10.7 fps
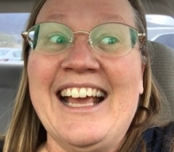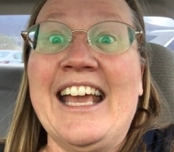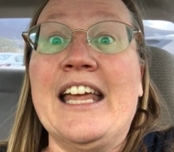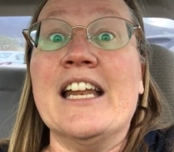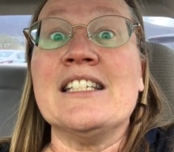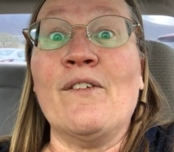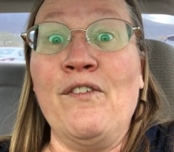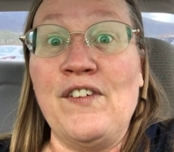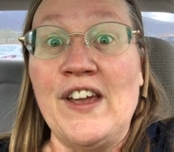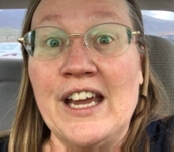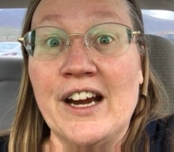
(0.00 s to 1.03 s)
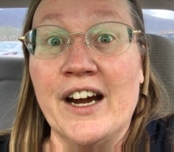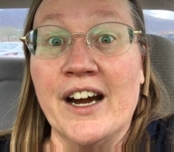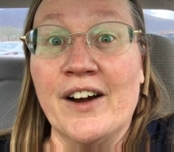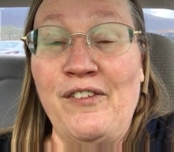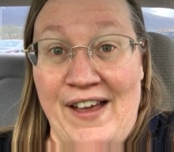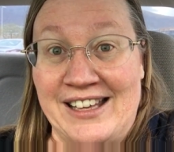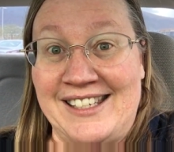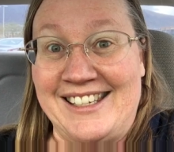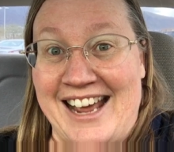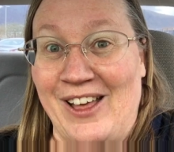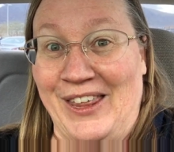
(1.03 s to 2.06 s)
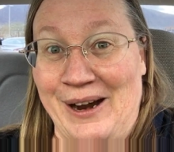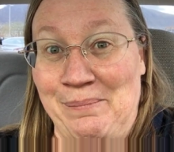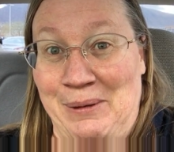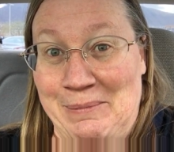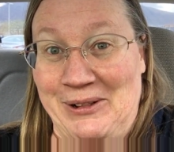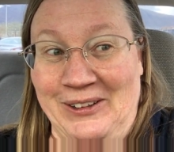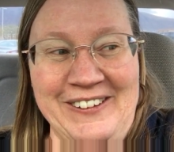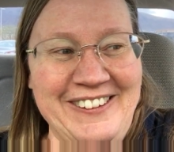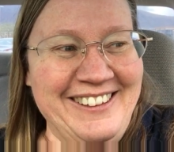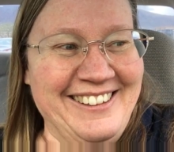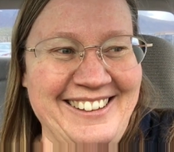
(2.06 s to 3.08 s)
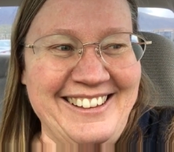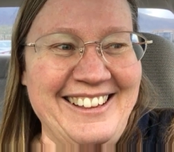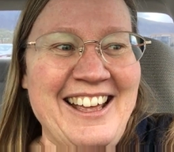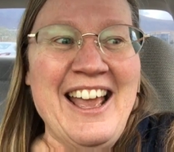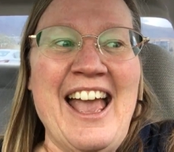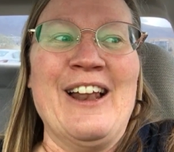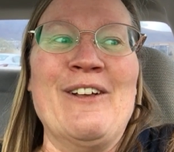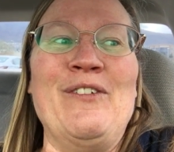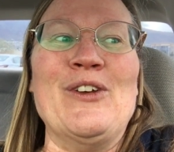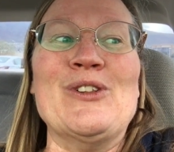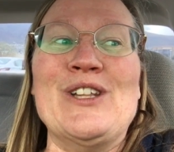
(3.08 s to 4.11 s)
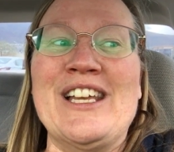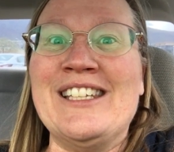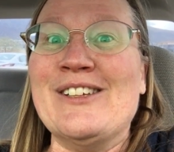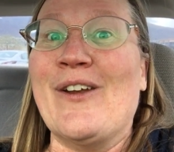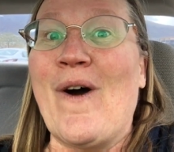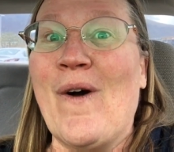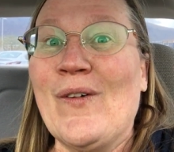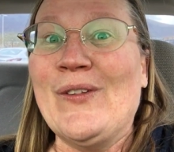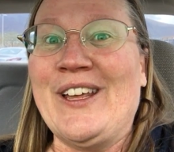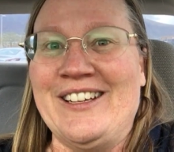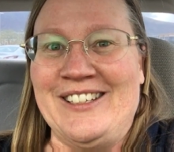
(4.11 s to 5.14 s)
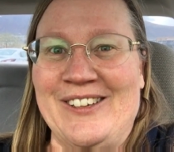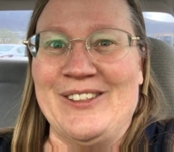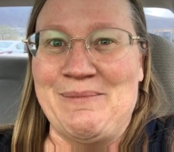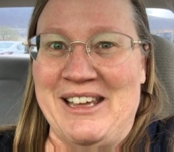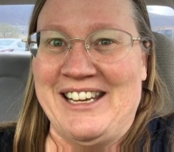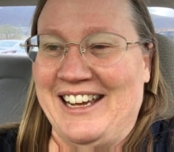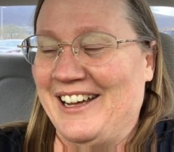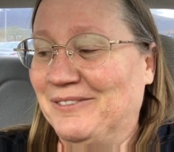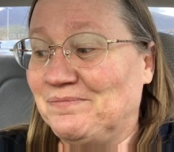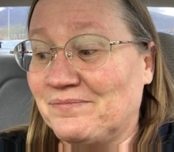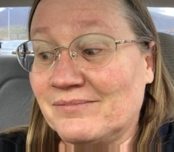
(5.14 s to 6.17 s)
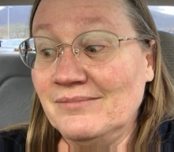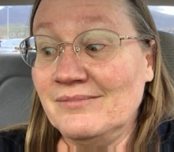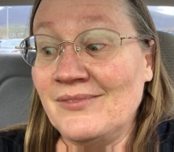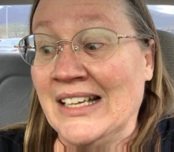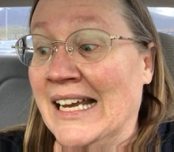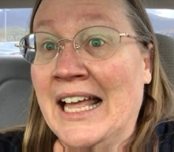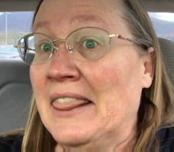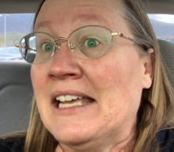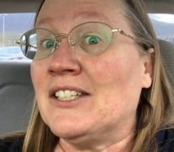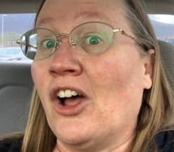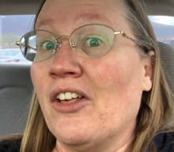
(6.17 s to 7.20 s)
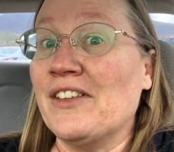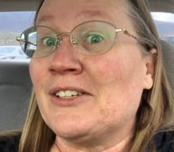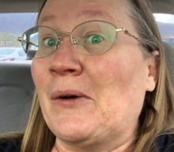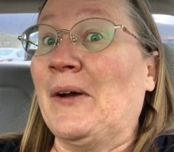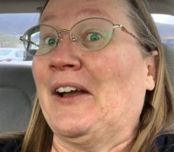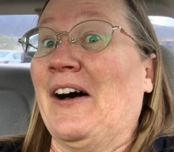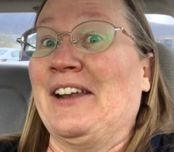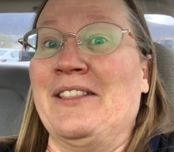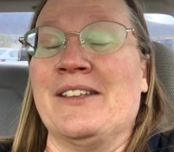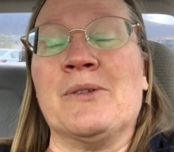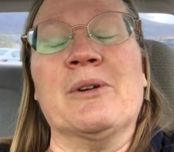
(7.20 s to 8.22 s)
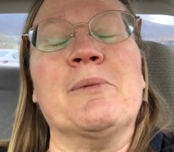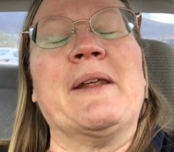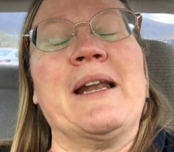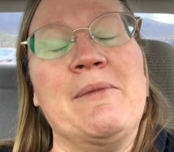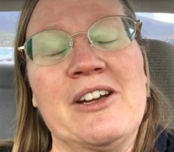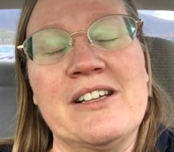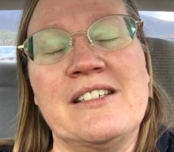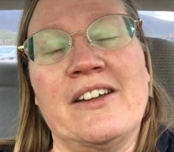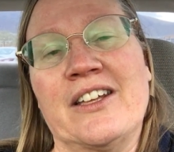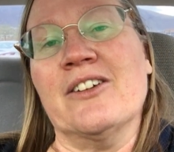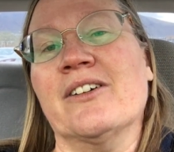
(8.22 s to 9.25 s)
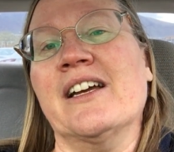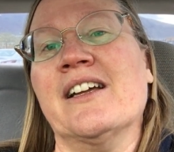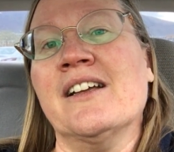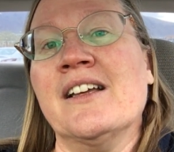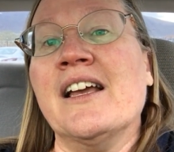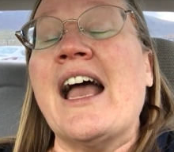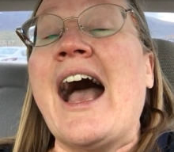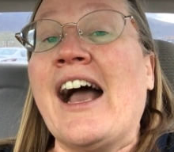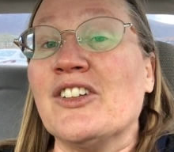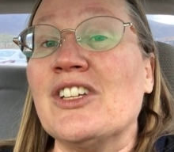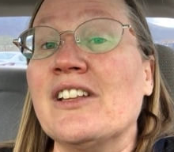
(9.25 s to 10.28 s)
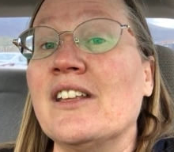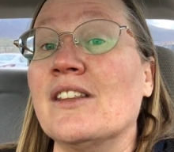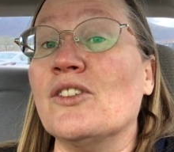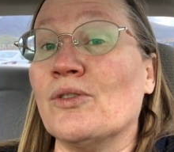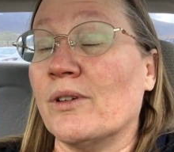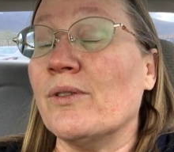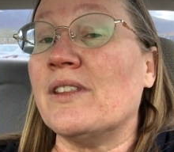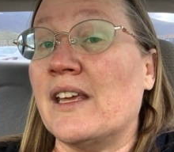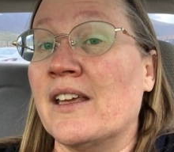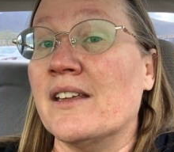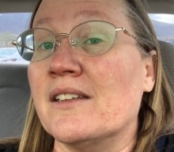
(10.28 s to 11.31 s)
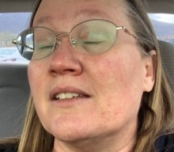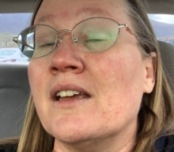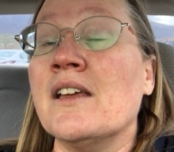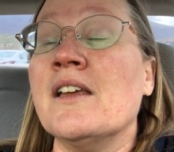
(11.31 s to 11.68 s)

It is a fear fest out there, people. And if you listen only to the media, that's all that's going on in this world. But I'm here to tell you. Actually, the truth is